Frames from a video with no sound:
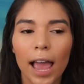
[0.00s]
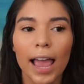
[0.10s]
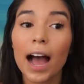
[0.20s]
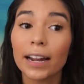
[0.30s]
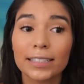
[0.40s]

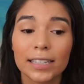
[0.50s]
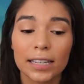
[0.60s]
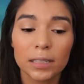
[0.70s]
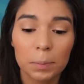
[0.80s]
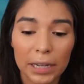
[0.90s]
And
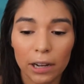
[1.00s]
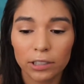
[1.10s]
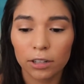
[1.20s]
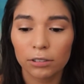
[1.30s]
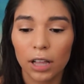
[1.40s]
since being
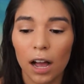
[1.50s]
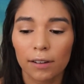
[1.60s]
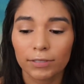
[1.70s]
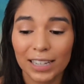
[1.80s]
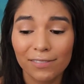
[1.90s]
on
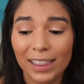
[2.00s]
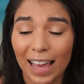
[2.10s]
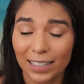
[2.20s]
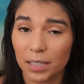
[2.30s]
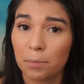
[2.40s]
Zoloft, even
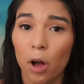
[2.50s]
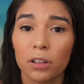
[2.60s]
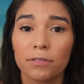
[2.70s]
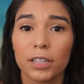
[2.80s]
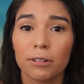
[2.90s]
that small
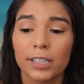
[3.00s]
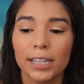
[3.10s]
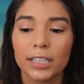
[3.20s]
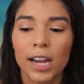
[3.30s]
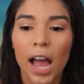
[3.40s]
of a
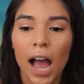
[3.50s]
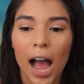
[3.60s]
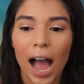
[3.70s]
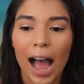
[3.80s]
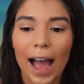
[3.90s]
dosage,
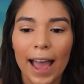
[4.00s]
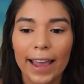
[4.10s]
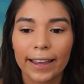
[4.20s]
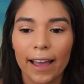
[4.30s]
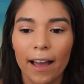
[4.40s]

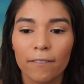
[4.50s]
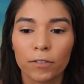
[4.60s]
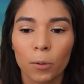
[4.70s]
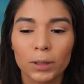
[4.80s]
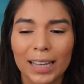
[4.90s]
I have
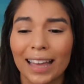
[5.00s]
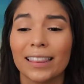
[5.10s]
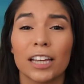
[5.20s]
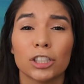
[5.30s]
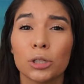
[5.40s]
only had
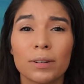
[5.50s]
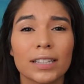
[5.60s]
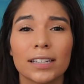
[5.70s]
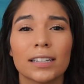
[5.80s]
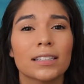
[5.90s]
like 2
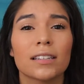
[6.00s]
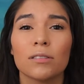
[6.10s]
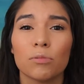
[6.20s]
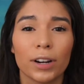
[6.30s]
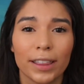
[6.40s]

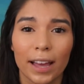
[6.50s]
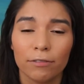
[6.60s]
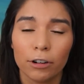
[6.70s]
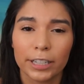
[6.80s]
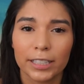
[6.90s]
incidences where that
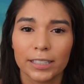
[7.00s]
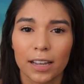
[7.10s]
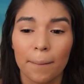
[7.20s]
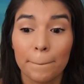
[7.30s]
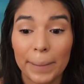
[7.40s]
voice has
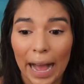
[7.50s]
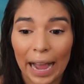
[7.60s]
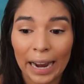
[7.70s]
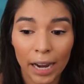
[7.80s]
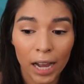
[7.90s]
come
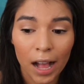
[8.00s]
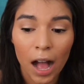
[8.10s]
back.